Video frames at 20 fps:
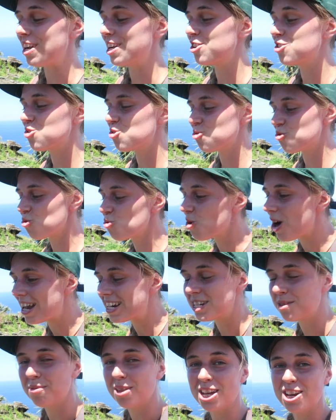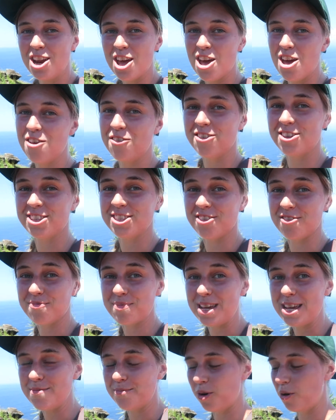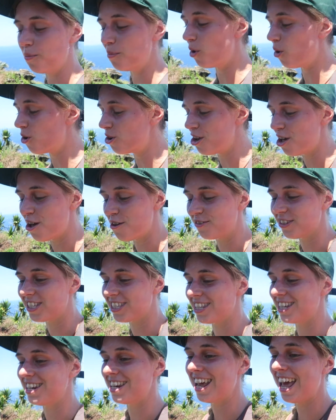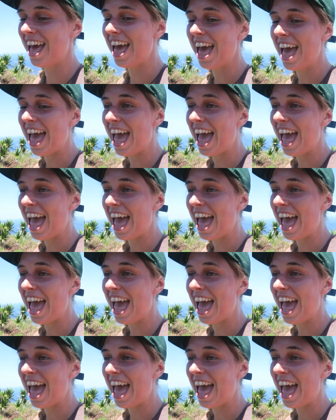incredibly nervous of people, more nervous than